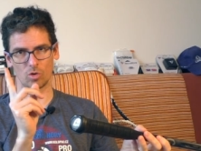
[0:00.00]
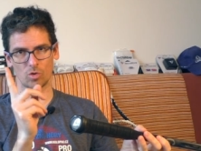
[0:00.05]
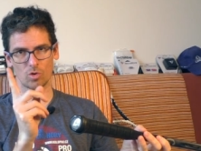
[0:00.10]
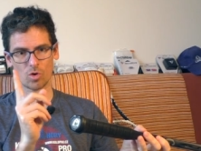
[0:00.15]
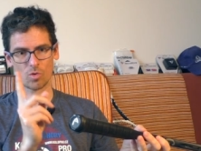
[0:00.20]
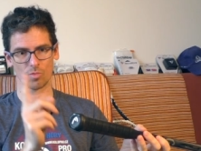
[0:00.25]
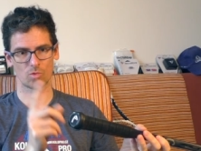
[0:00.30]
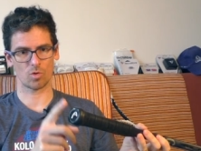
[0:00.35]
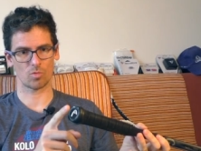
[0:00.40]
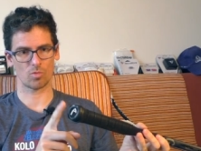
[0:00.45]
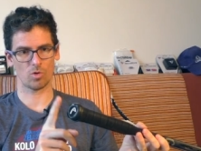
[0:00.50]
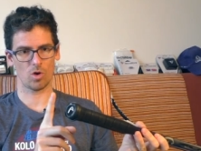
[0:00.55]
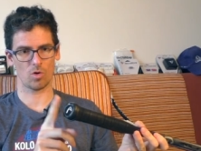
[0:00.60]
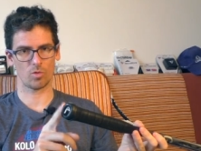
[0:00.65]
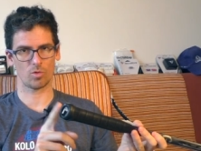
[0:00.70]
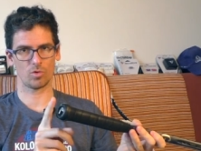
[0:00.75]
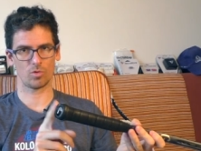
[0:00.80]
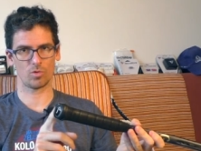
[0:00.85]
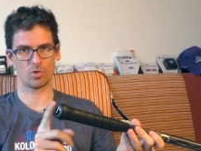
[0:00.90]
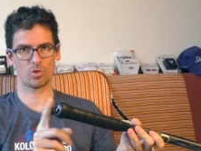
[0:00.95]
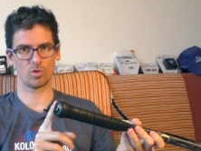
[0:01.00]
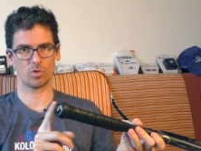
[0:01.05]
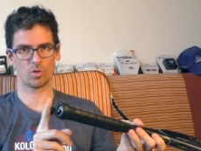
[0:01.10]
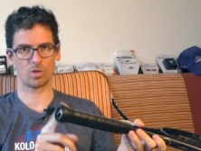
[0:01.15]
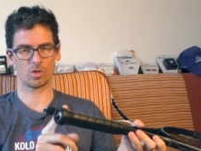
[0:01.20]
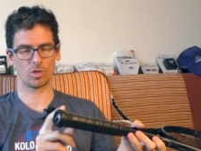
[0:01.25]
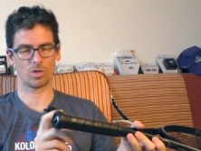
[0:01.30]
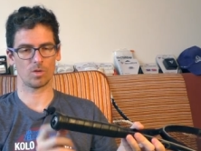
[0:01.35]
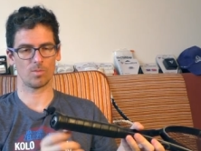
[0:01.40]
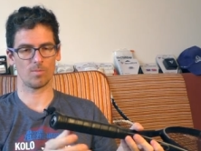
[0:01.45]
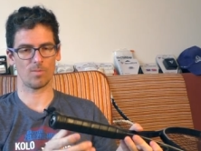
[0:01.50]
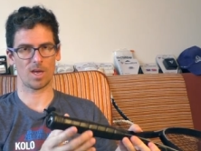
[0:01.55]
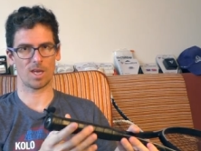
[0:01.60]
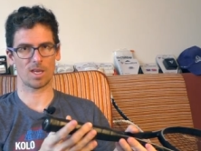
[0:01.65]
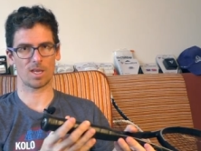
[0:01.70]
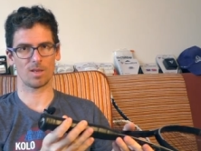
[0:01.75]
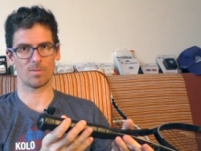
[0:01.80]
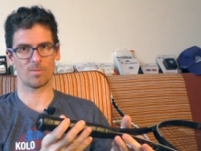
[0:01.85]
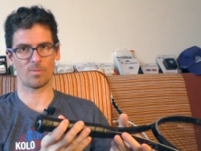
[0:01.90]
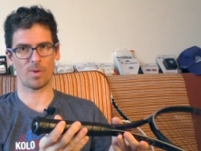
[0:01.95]
no, no, no, you should
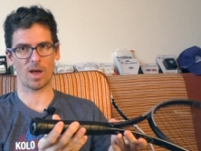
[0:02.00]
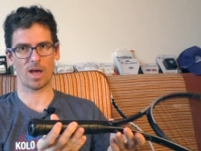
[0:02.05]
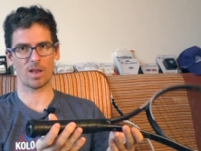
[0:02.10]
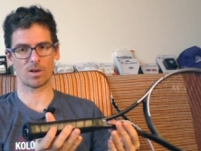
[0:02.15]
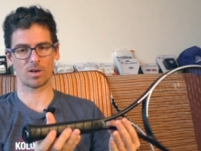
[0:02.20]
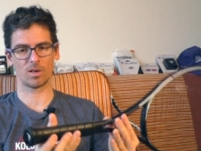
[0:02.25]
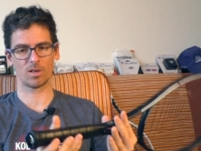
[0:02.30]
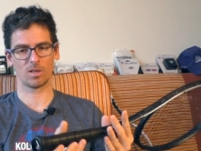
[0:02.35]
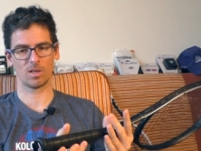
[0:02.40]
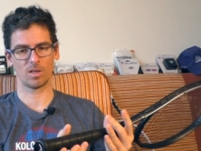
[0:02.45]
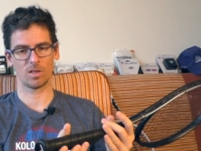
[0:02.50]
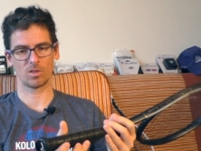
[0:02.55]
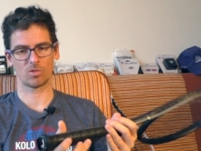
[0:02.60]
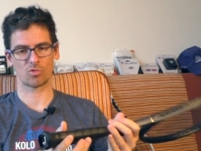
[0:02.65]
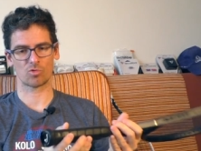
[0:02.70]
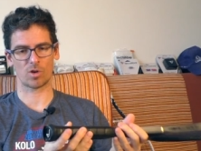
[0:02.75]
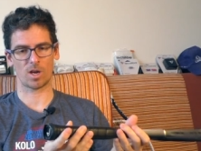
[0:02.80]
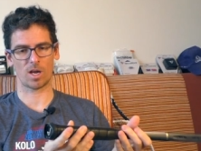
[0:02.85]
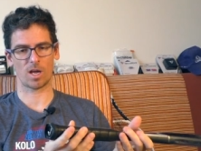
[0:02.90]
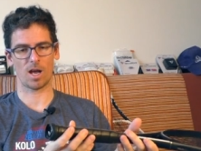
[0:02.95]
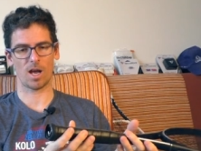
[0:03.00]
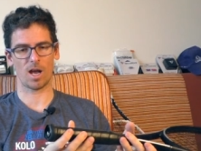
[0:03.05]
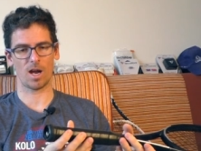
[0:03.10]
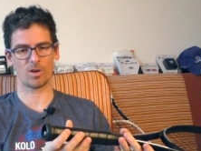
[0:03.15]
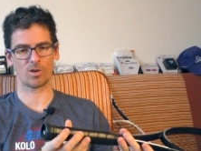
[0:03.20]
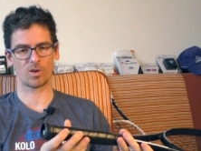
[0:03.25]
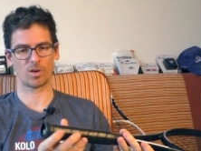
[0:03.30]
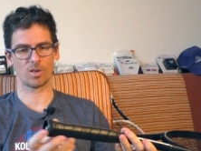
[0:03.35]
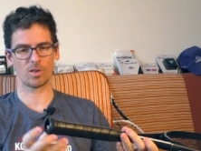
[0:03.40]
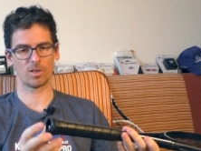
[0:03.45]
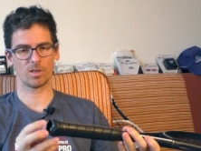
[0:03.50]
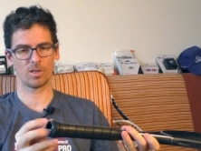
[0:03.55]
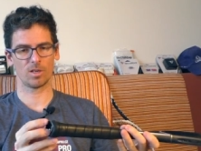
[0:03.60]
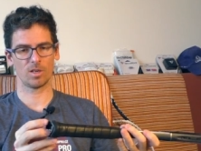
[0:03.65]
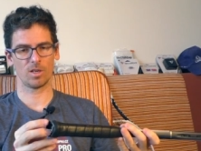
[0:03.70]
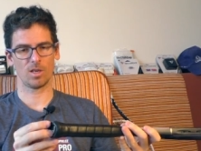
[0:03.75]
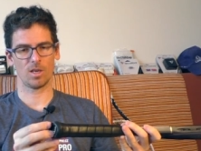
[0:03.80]
make it better, try harder,